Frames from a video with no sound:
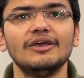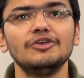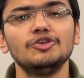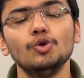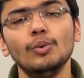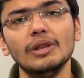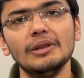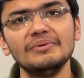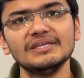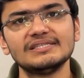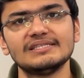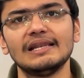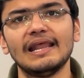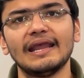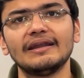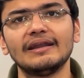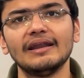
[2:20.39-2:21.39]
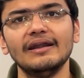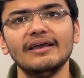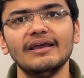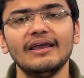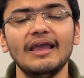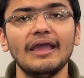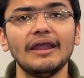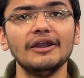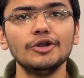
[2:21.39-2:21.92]
you will be selected
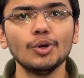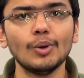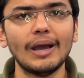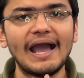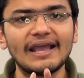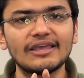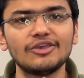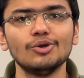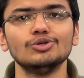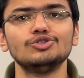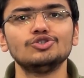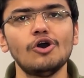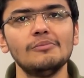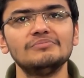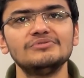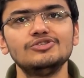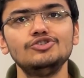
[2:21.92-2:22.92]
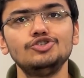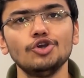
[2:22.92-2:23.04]
into AccioJob's